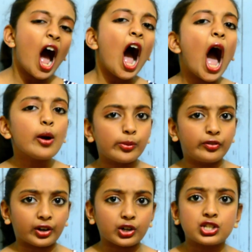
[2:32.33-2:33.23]

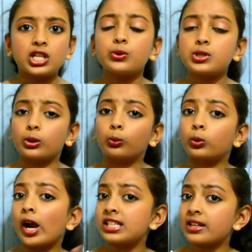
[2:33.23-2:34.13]
However, due to the
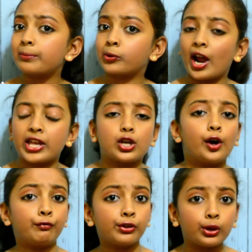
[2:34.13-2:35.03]
rising price
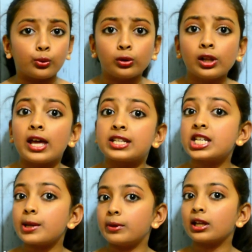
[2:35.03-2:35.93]
of fuel,
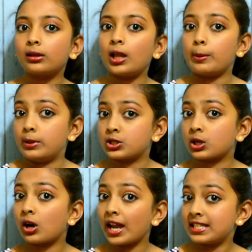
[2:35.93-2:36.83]
deepening climate
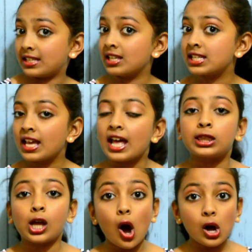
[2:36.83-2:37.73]
crisis,
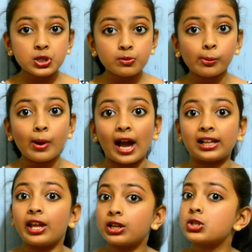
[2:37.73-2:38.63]
the
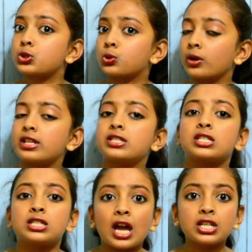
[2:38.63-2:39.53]
automobile industry has
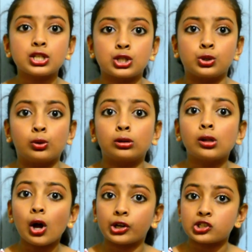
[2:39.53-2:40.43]
decided to
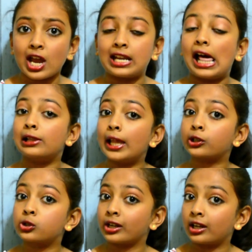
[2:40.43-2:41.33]
launch an
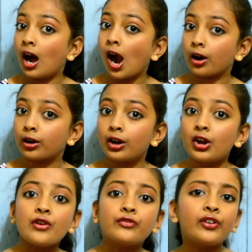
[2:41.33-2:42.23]
electric car.
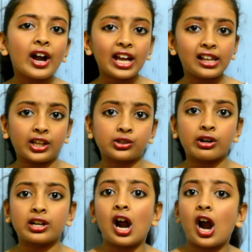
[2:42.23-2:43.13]
Five
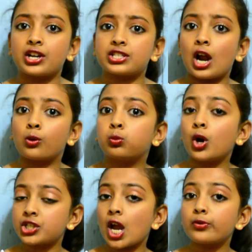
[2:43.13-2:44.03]
electric cars are
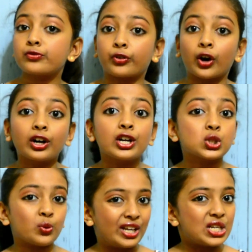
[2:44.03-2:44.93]
washed out for
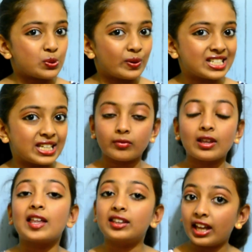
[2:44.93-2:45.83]
twenty twenty.
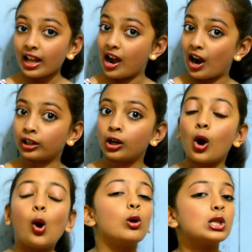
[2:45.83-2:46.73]
They are
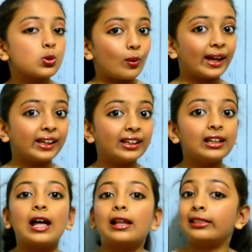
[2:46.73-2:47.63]
Volkswagen,
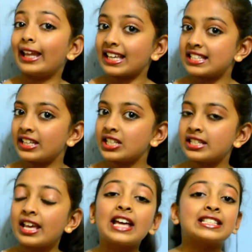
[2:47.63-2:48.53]

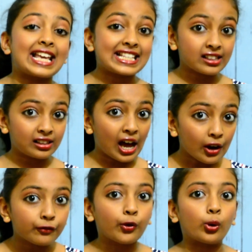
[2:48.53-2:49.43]
Lexus, Tesla,
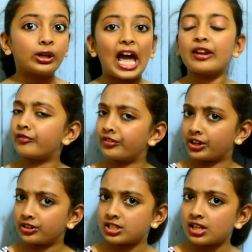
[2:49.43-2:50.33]
Ford and
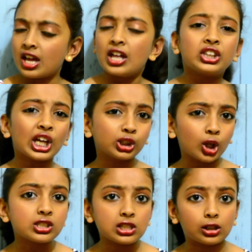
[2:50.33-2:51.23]
Fiat. They are
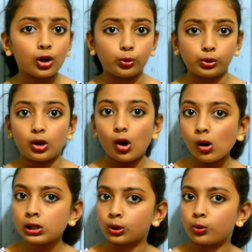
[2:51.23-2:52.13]
not alone,
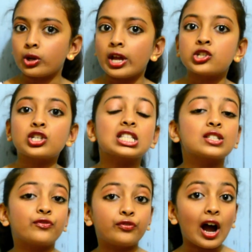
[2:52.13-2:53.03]
although
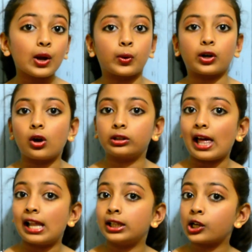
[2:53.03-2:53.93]
just five were on the
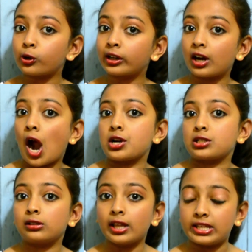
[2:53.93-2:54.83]
electric
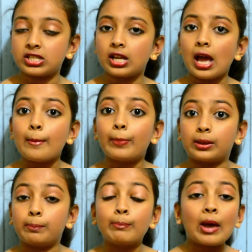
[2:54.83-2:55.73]
cars list,
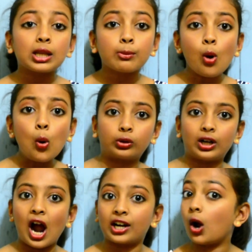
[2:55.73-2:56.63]
but many more
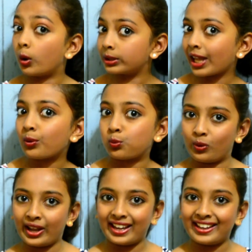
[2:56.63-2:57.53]
are on their
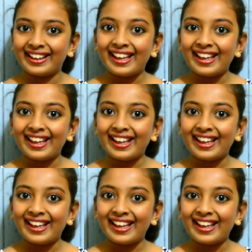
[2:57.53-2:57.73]
way.